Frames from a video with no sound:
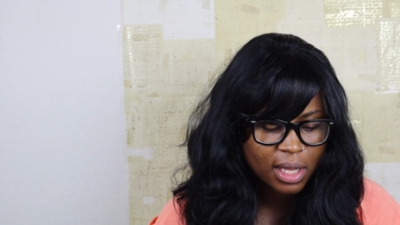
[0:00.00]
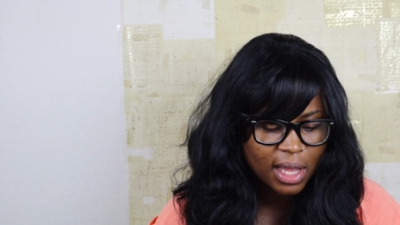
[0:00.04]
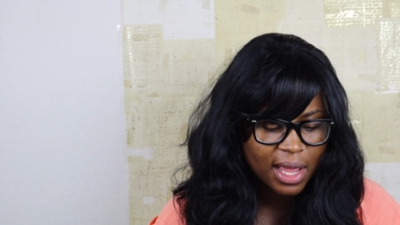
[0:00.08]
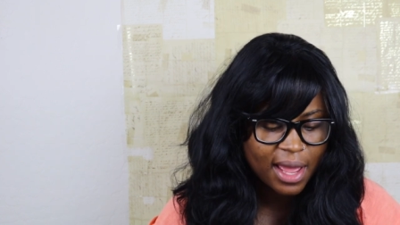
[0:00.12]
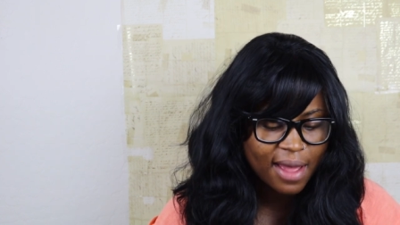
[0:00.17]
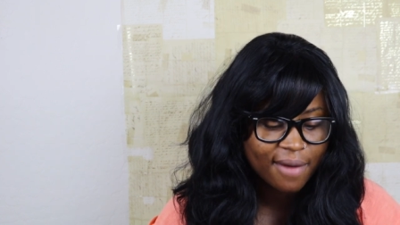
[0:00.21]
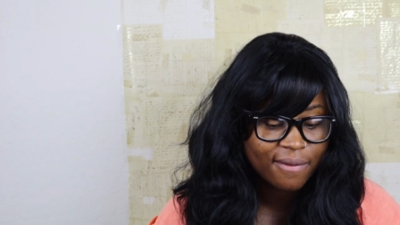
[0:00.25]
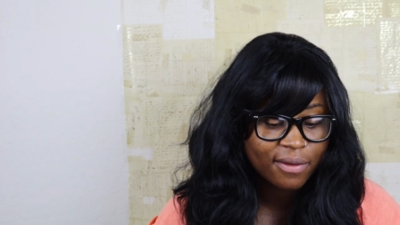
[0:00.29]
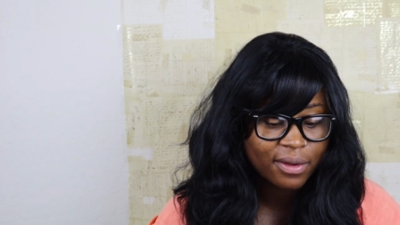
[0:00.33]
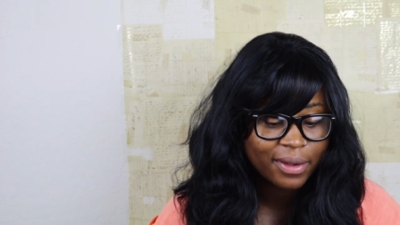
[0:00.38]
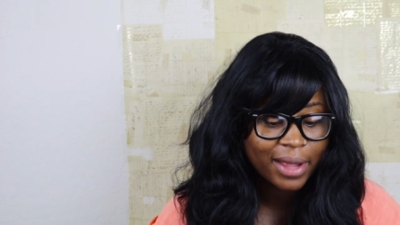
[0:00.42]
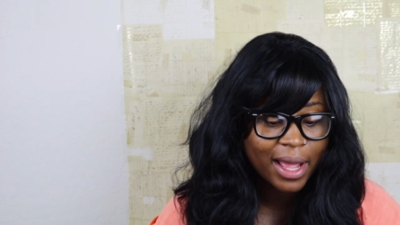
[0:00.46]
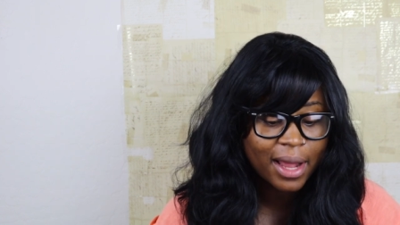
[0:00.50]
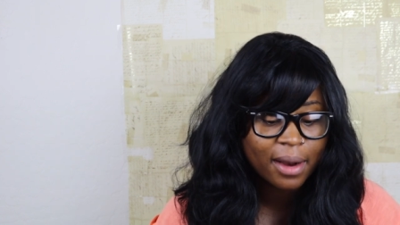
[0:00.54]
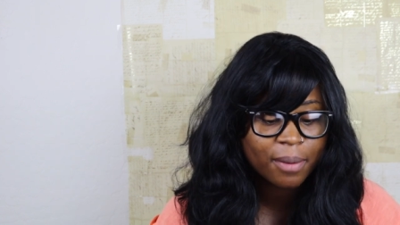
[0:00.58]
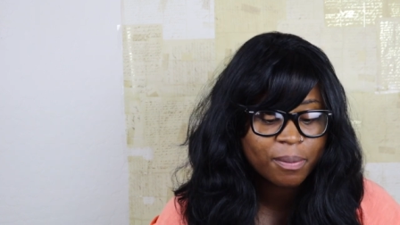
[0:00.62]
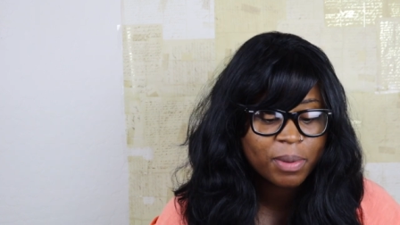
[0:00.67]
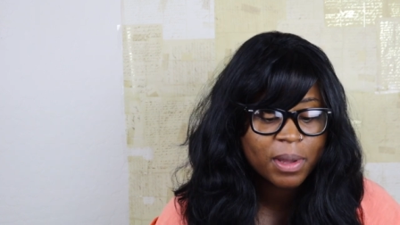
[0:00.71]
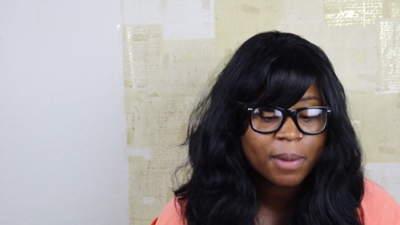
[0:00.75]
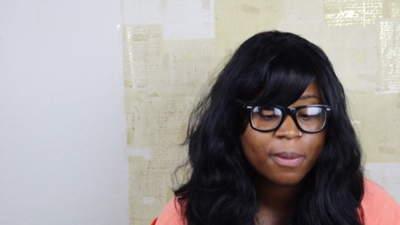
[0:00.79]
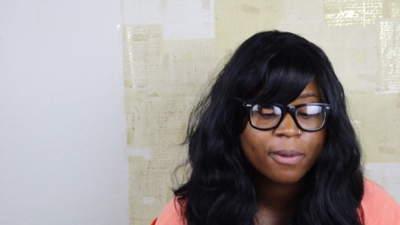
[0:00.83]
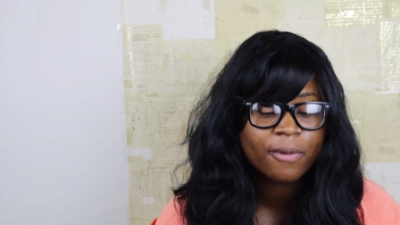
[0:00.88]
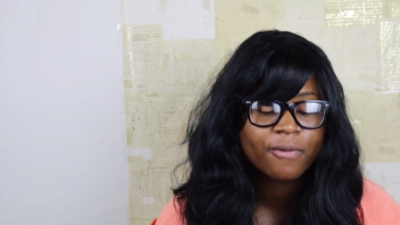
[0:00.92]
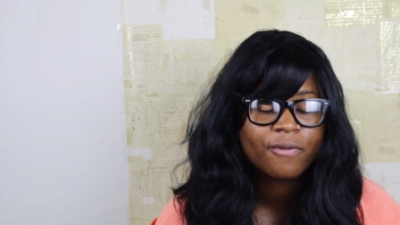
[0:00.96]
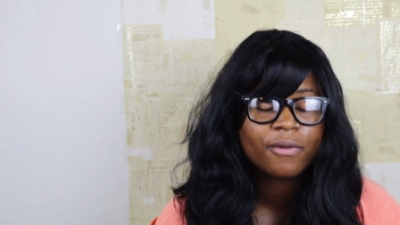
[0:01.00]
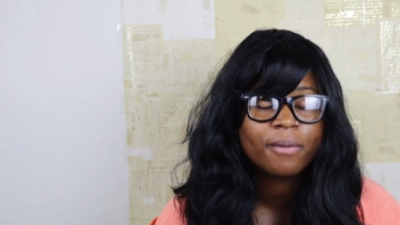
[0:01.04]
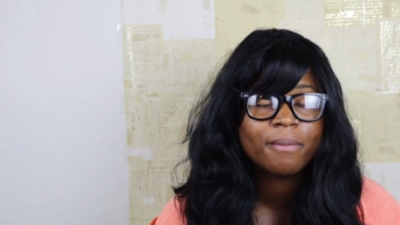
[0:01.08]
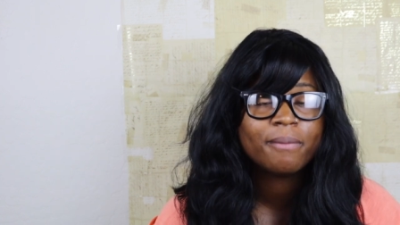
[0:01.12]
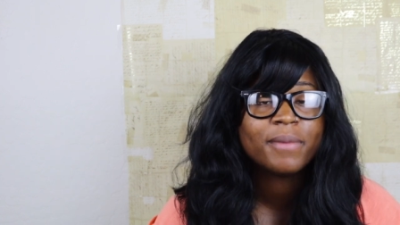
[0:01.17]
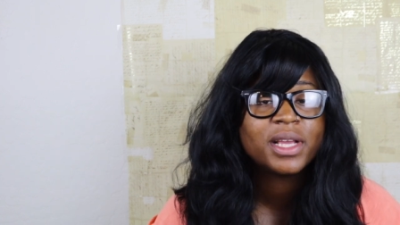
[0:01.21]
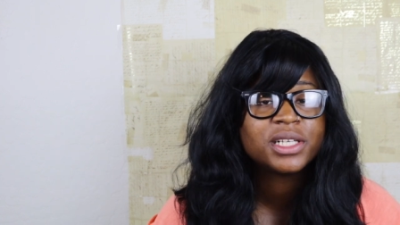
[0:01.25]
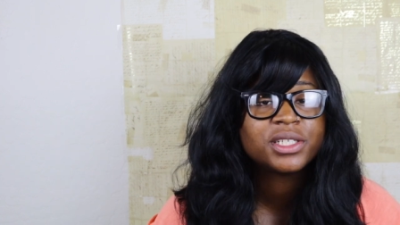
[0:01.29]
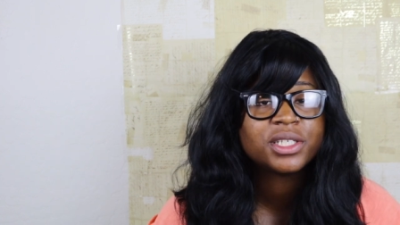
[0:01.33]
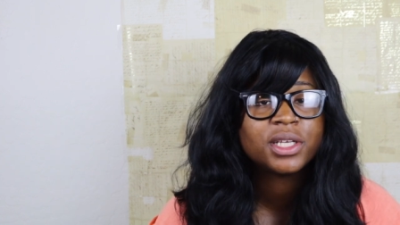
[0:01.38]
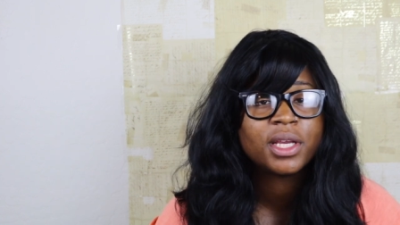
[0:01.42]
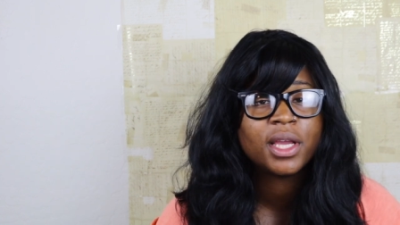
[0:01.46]
I have a lot of people from
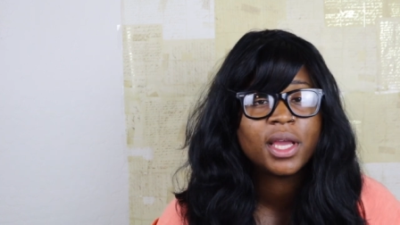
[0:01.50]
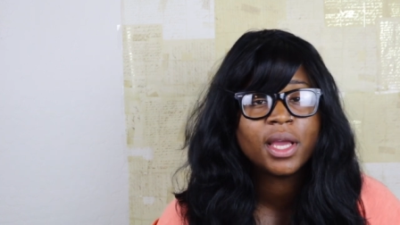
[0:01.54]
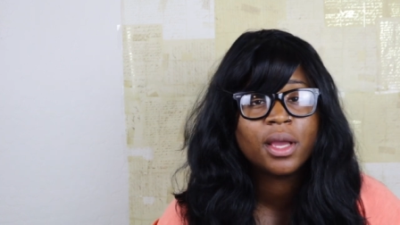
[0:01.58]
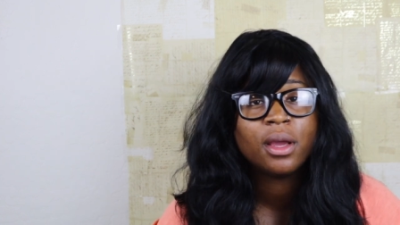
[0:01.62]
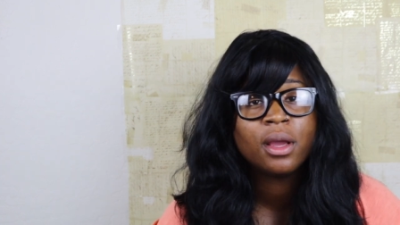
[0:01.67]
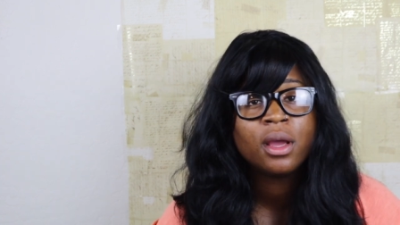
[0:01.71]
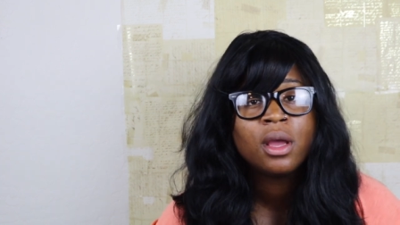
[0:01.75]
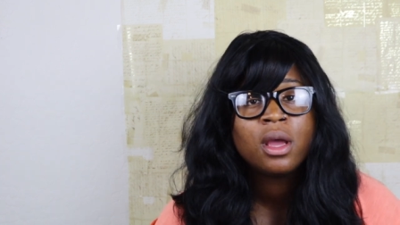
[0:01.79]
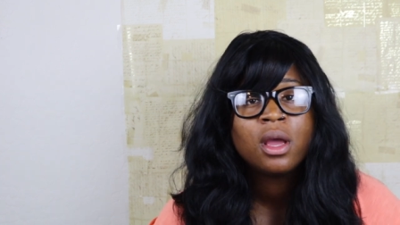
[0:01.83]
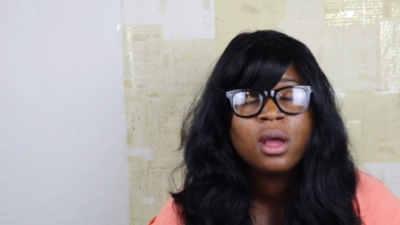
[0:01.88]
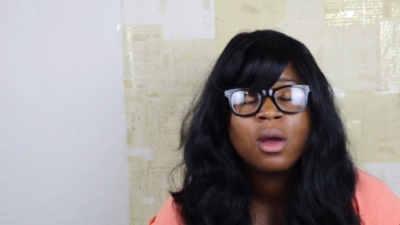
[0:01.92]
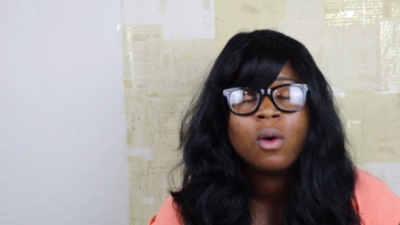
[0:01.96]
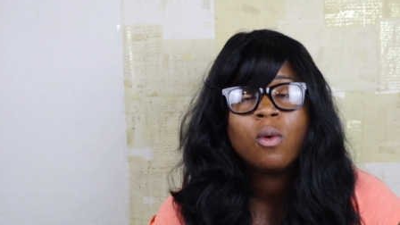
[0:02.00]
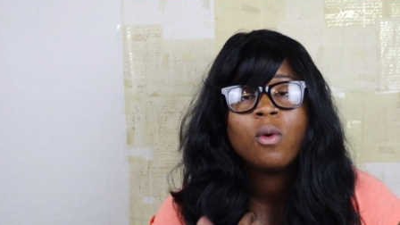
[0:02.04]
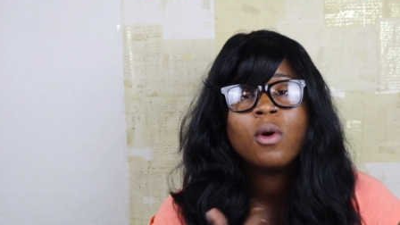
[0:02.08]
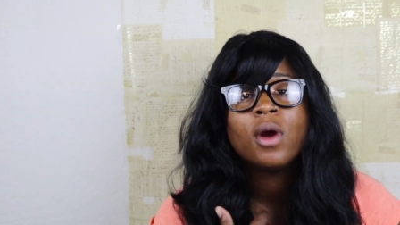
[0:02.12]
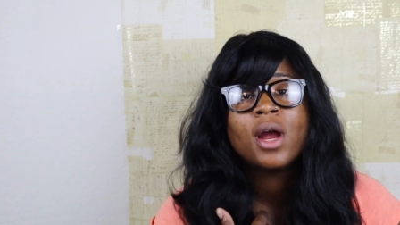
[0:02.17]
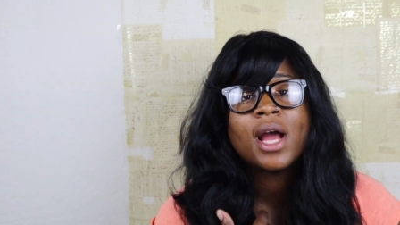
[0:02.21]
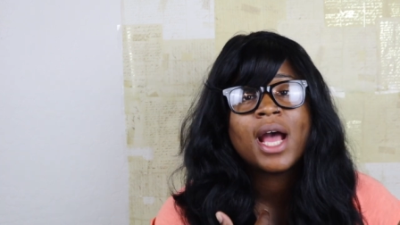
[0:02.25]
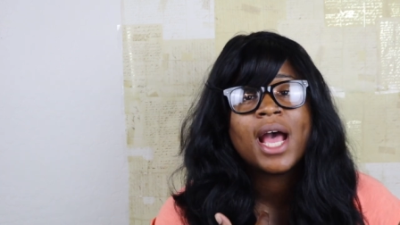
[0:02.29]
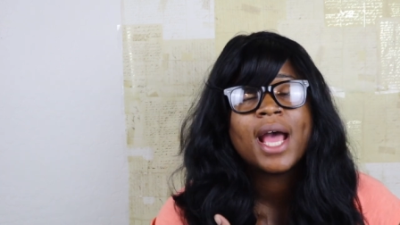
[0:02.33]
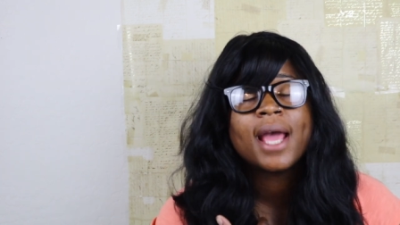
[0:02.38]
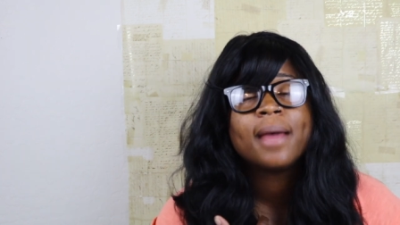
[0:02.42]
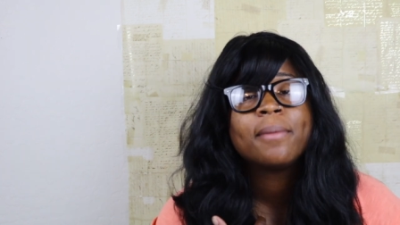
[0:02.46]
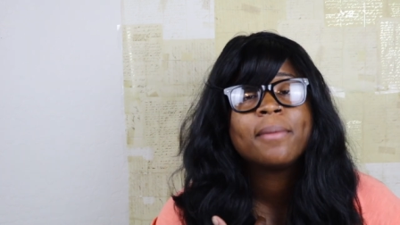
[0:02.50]
Michigan, where I